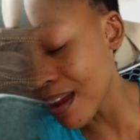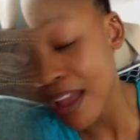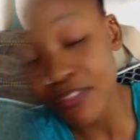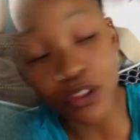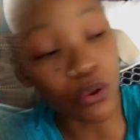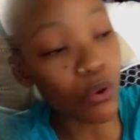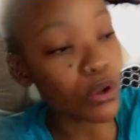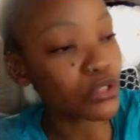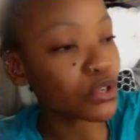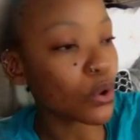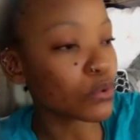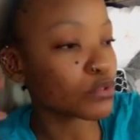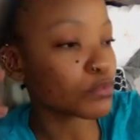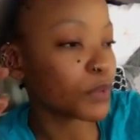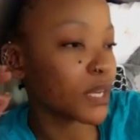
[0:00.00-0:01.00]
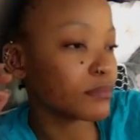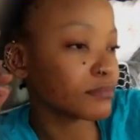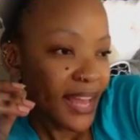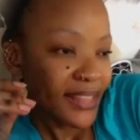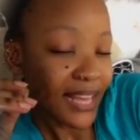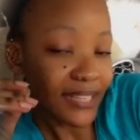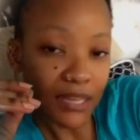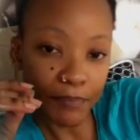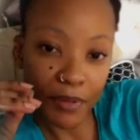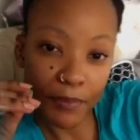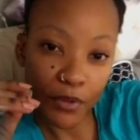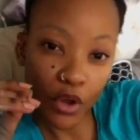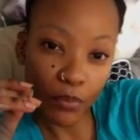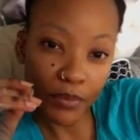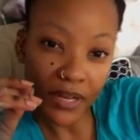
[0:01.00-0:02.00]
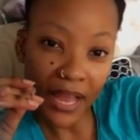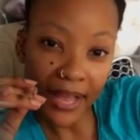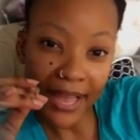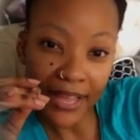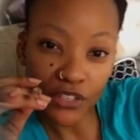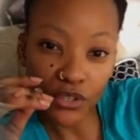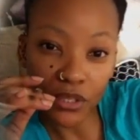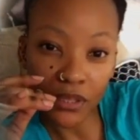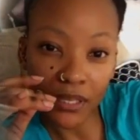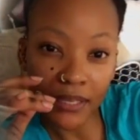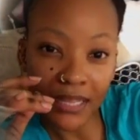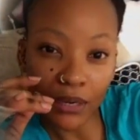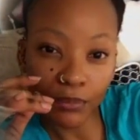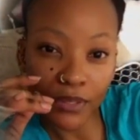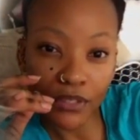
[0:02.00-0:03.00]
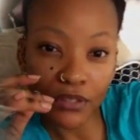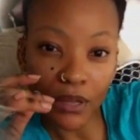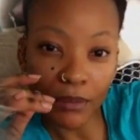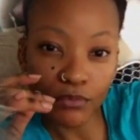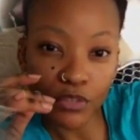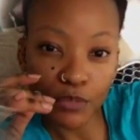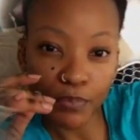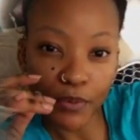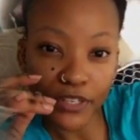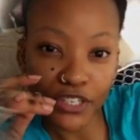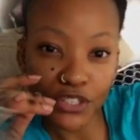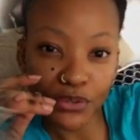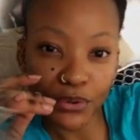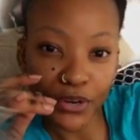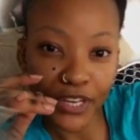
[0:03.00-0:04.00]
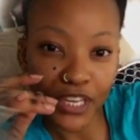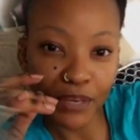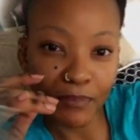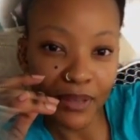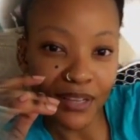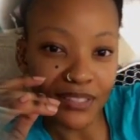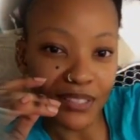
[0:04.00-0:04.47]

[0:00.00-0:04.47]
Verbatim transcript: The Lord told me that some people will be like, and to think that we stopped responding to her emails.